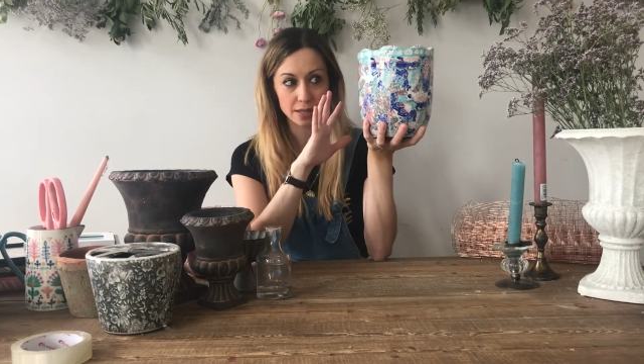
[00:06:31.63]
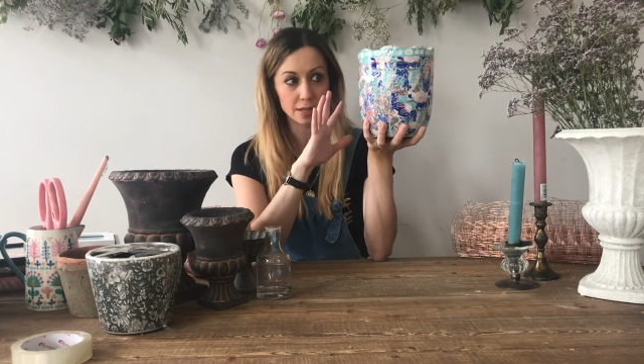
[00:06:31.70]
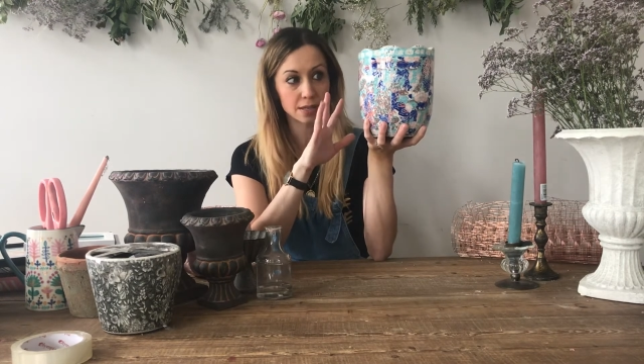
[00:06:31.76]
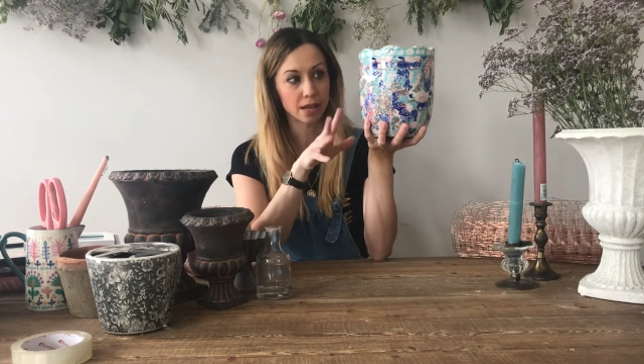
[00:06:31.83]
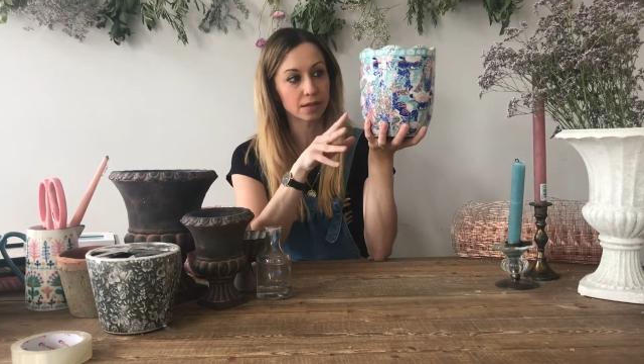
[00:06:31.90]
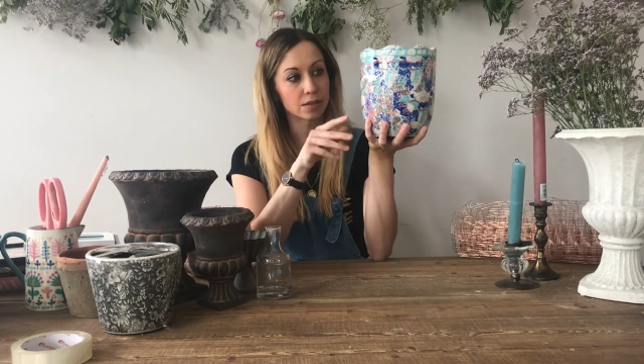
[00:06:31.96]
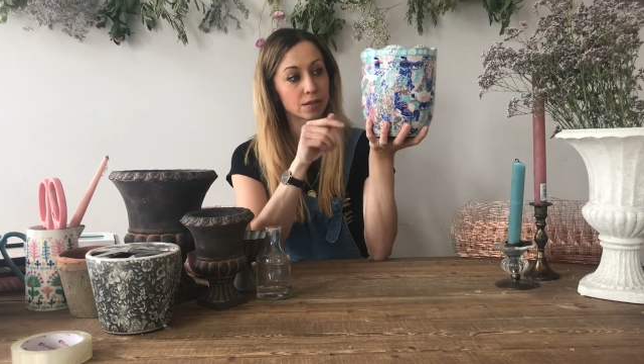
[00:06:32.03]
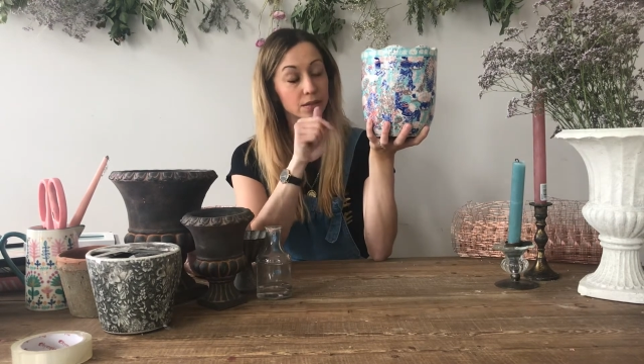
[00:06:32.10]

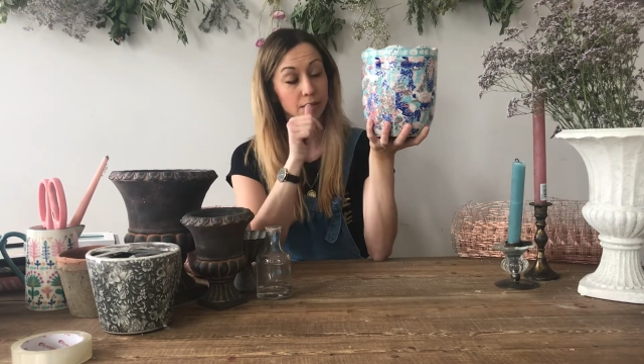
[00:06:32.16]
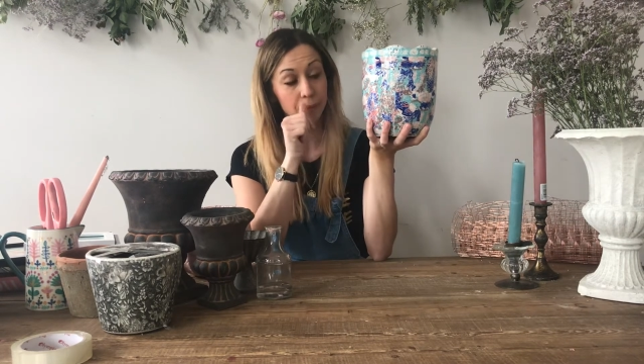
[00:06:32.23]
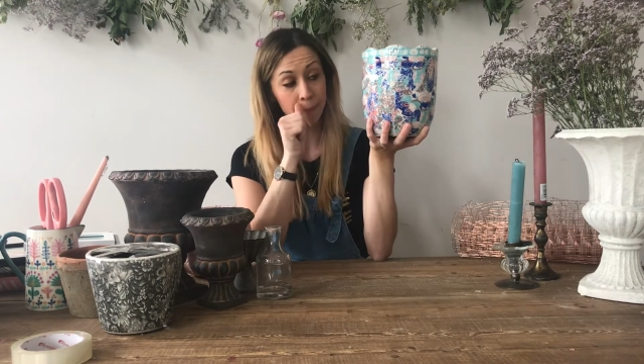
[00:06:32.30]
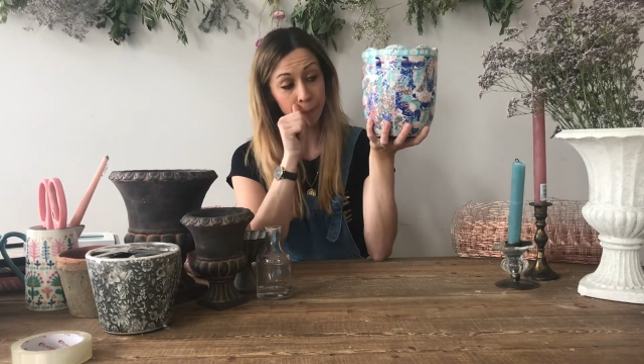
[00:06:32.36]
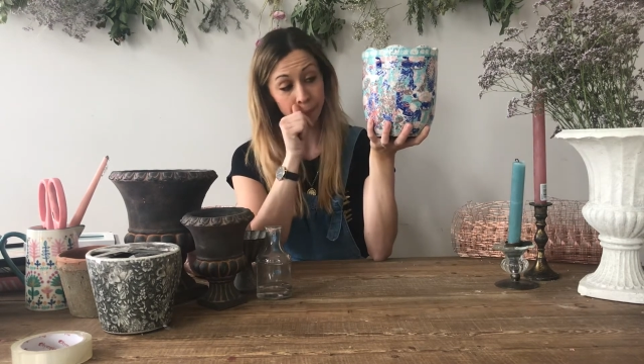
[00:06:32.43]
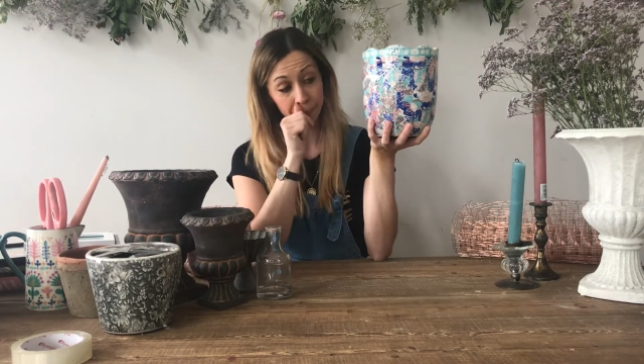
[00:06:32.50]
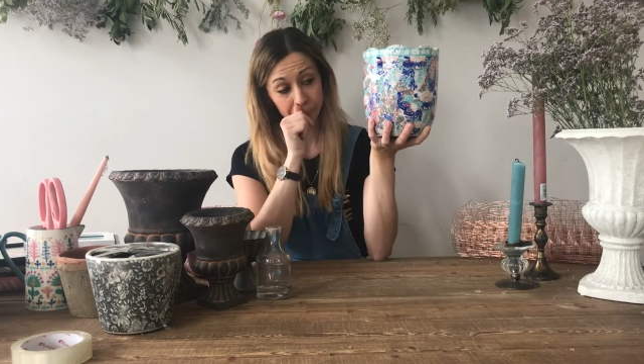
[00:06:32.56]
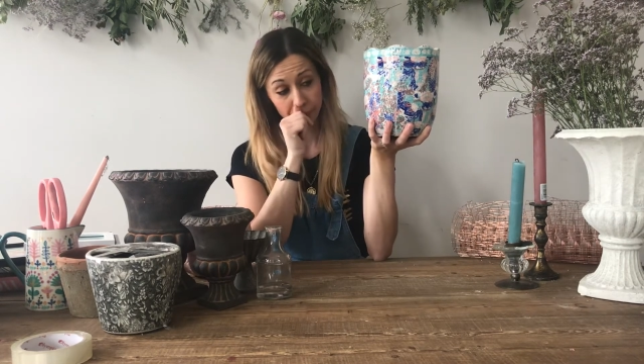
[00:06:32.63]
subtle,
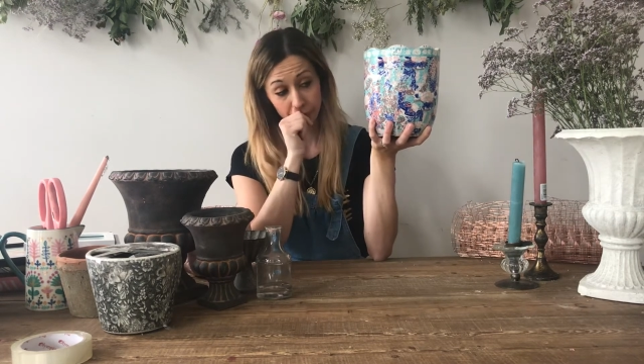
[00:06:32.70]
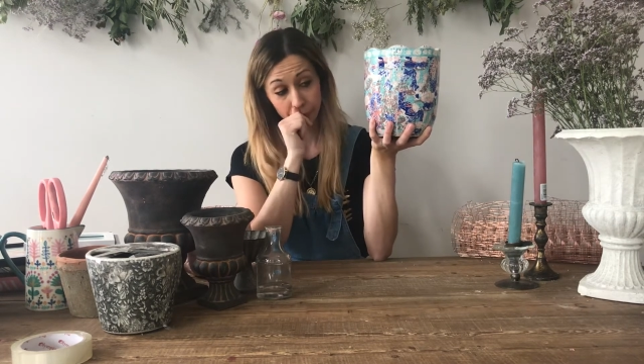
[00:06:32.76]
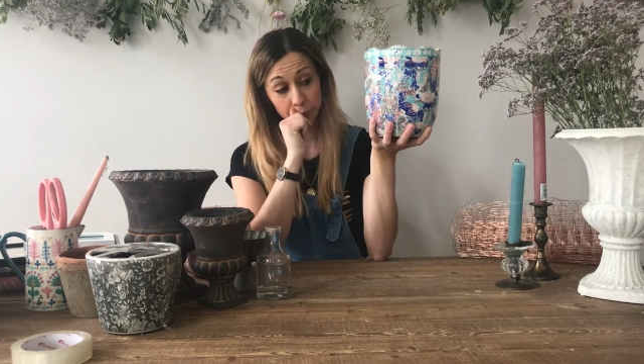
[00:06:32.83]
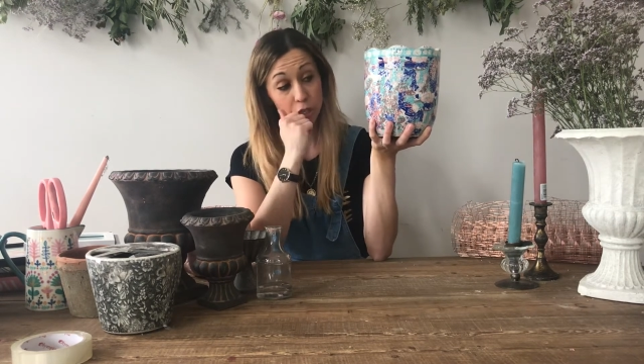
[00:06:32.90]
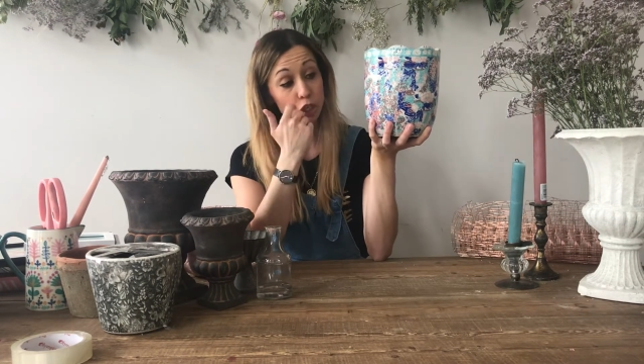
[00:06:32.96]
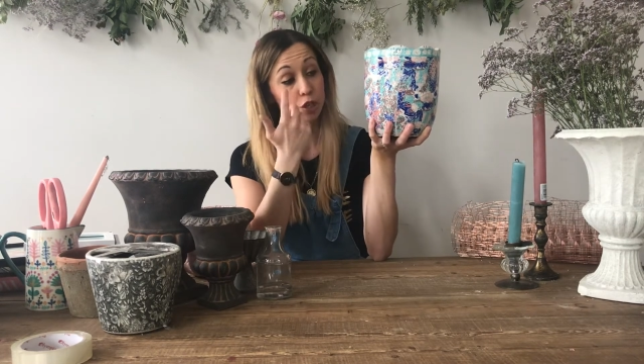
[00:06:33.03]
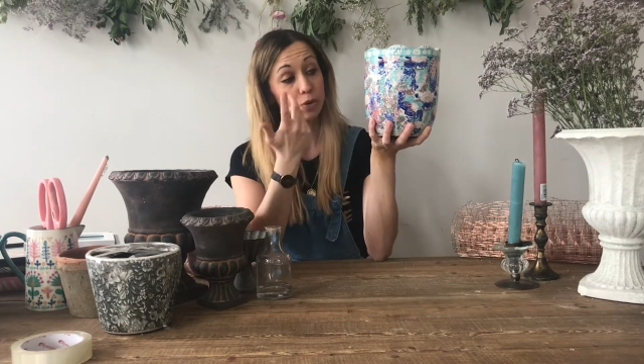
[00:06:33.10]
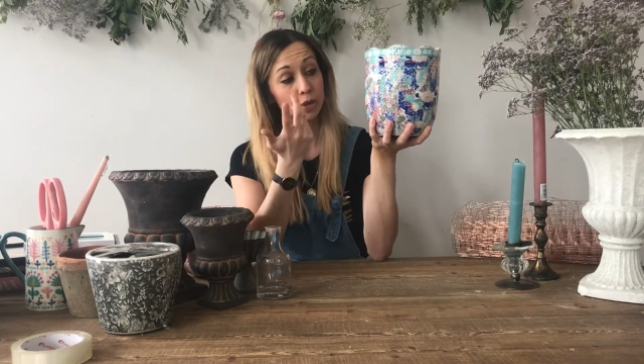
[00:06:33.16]

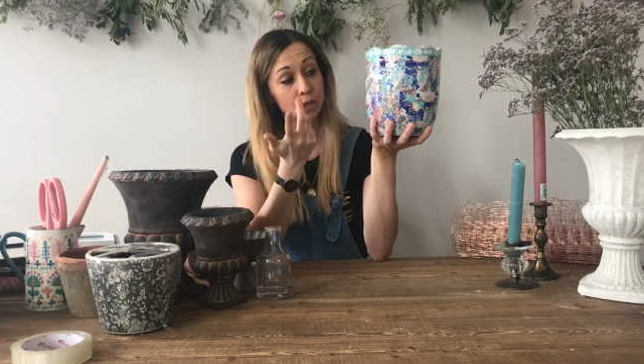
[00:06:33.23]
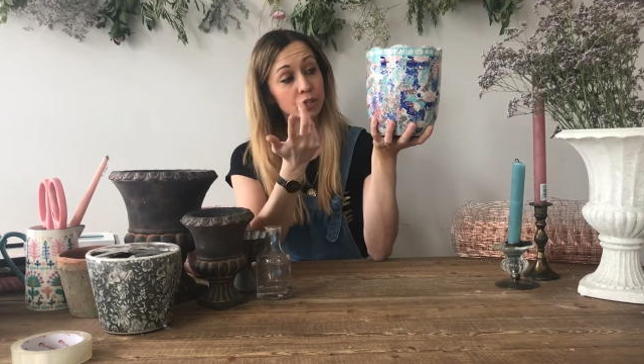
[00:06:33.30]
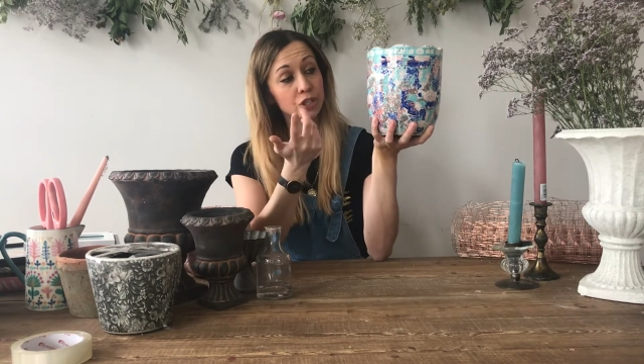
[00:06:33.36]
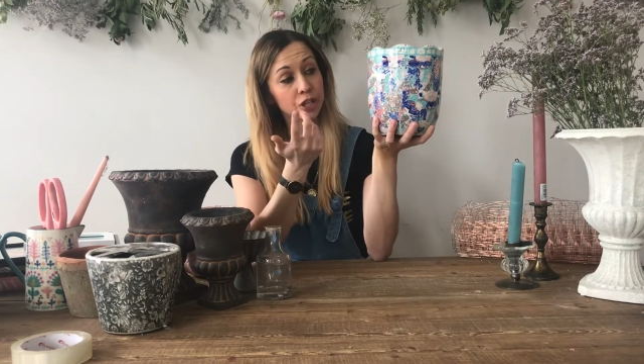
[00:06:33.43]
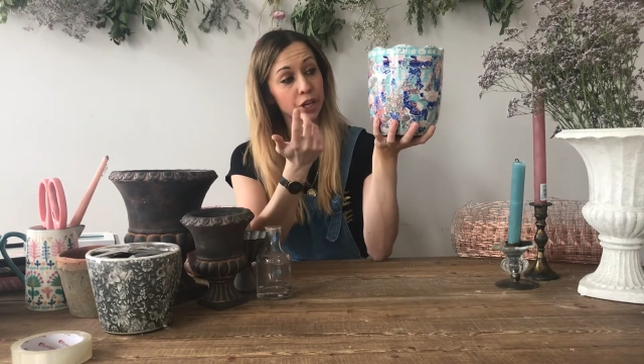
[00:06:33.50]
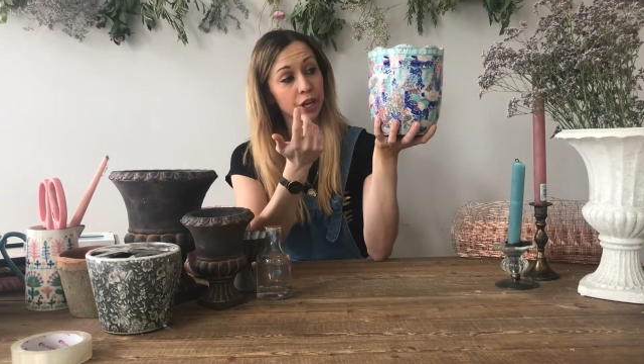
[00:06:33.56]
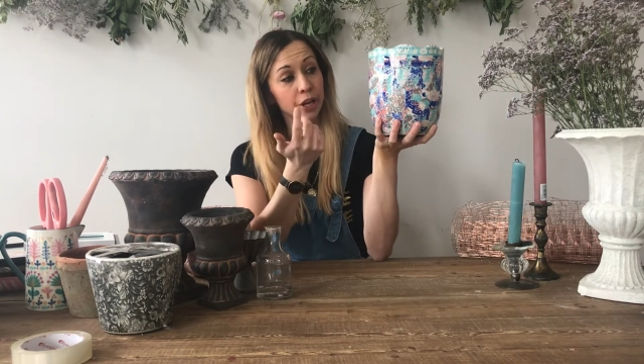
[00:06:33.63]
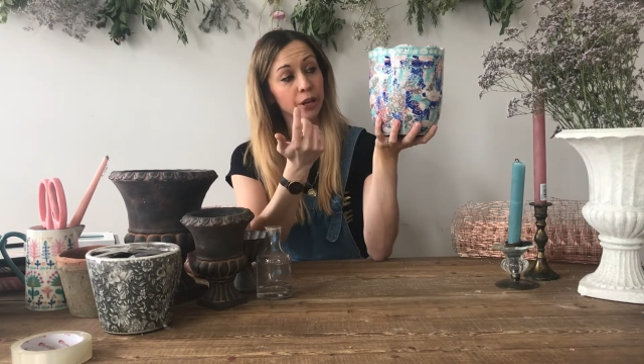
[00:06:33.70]
which you could
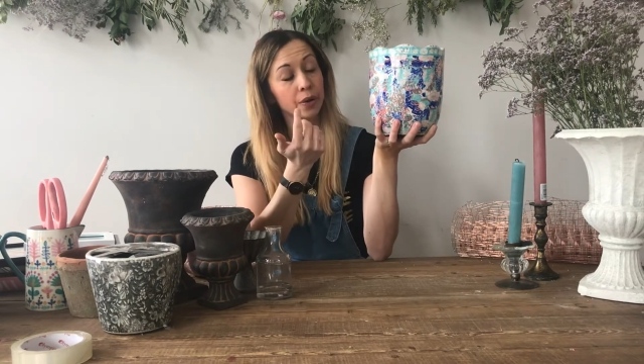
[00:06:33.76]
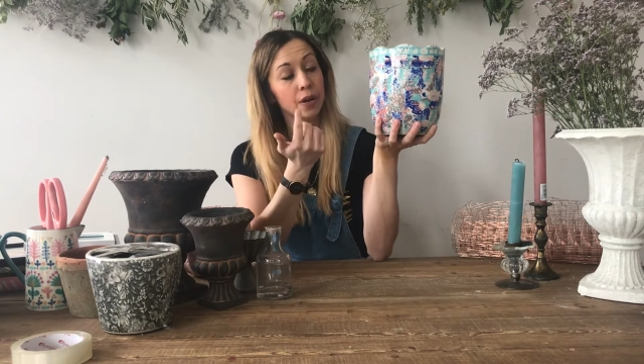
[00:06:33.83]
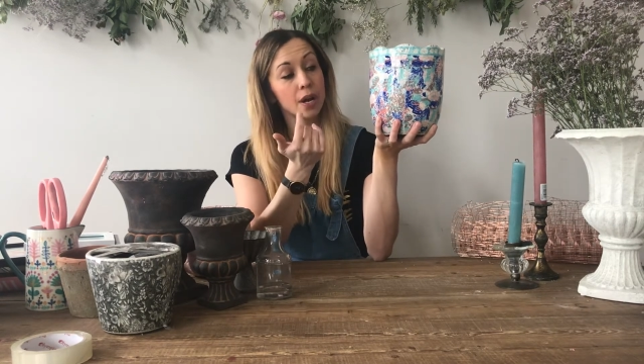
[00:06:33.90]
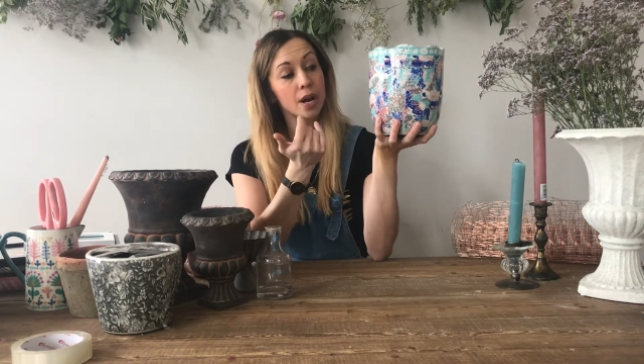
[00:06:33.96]
do.